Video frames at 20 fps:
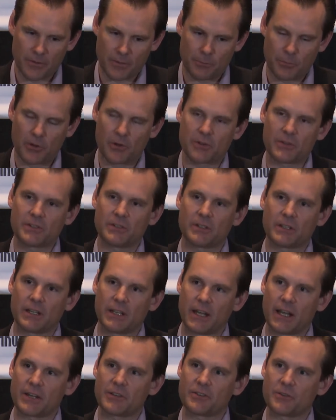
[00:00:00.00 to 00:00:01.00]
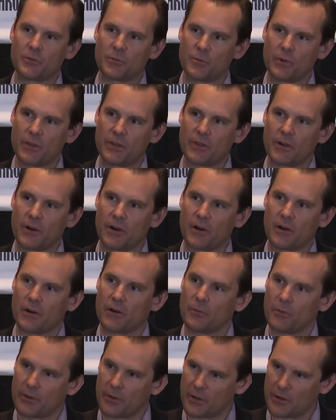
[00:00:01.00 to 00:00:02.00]
personal connection with
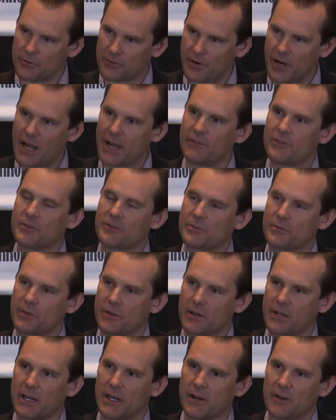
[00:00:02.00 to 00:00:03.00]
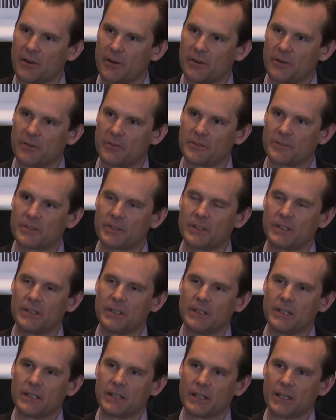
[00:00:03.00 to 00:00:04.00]
our drivers, with our carriers,
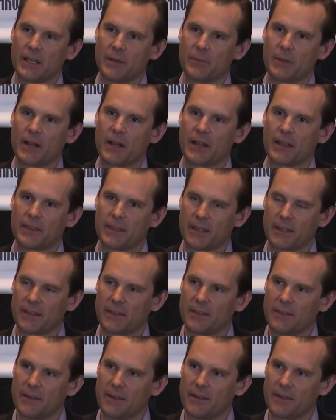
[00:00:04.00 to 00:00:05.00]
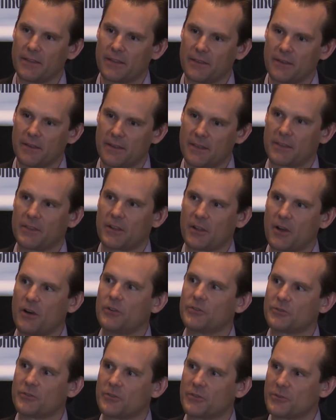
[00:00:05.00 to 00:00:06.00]
and I think the
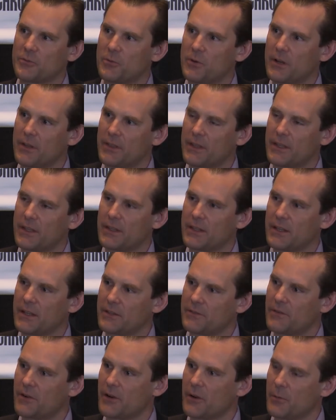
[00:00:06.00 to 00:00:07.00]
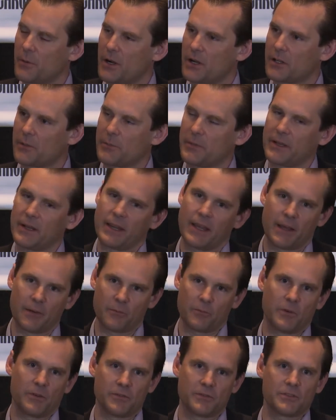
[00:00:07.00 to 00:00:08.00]
culture is one that is very welcoming,
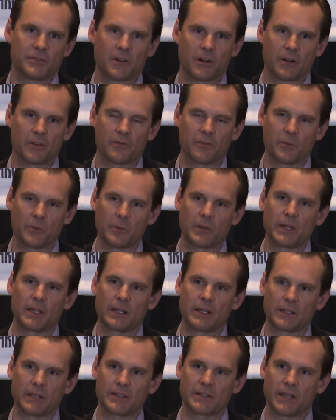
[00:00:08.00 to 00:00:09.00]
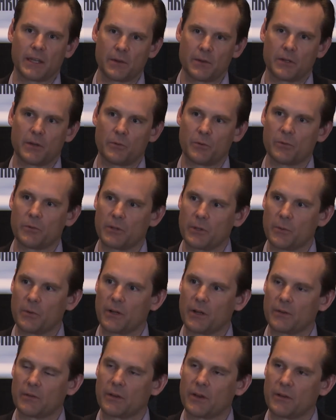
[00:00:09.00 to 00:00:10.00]
and we've started from the beginning to say we really
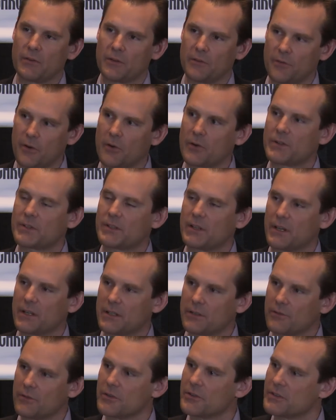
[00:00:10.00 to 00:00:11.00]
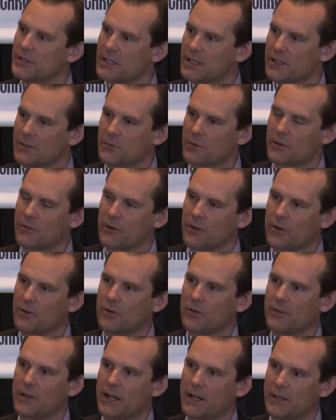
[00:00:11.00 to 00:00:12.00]
want to focus on diversity as one of our
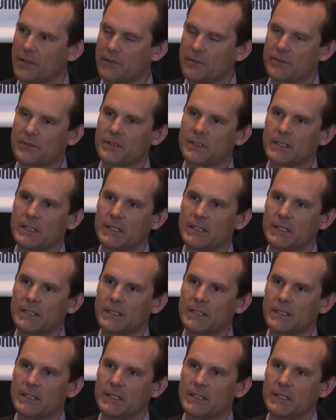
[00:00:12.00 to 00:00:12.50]
core values.